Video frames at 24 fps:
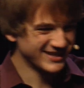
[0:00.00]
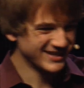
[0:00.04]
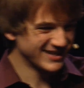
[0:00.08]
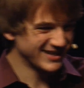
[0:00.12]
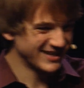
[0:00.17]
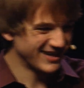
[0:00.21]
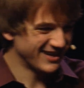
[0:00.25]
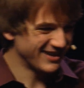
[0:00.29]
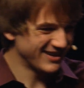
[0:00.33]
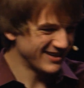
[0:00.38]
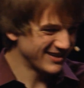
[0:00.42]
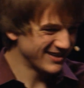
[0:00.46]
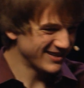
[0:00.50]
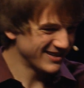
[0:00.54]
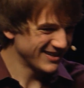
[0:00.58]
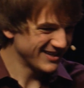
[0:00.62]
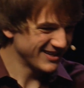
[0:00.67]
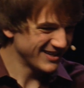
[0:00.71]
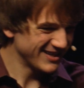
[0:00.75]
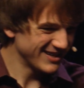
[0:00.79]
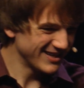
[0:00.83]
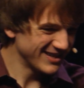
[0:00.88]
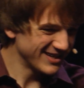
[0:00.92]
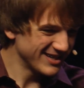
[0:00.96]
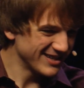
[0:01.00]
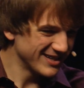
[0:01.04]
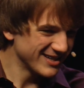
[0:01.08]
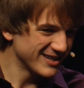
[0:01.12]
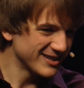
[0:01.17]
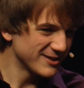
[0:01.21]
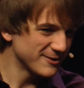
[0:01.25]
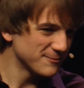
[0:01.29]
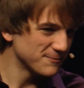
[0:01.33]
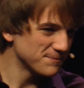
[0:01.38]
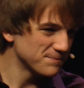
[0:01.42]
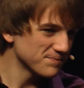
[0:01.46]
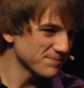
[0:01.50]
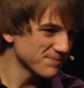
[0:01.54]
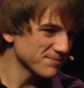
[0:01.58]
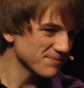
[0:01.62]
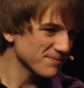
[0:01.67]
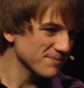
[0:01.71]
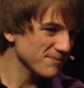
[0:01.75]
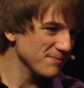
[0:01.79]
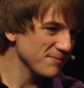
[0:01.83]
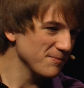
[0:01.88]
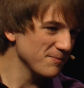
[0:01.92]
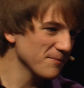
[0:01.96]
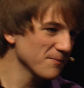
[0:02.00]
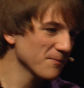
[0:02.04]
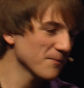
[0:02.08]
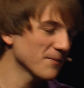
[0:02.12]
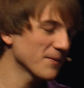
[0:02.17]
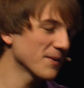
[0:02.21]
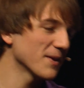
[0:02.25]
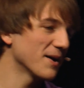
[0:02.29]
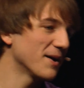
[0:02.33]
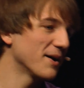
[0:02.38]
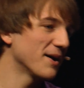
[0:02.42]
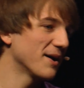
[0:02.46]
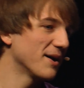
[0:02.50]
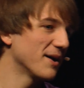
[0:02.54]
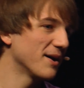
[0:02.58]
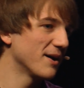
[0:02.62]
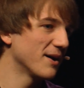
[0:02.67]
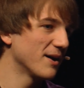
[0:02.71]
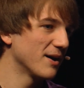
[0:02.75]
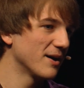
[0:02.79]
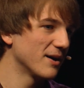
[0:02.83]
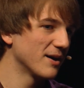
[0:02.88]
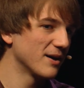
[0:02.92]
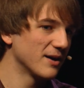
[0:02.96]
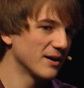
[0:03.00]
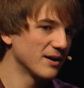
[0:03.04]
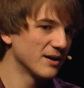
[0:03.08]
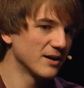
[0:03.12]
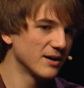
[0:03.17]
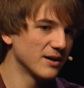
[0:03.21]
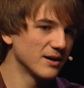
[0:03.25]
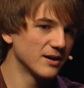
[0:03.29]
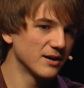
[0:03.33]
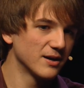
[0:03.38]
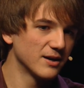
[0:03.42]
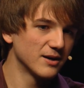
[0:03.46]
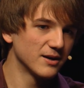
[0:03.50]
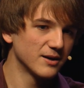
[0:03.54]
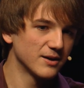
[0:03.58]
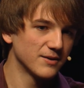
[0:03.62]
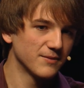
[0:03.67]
(no one is talking)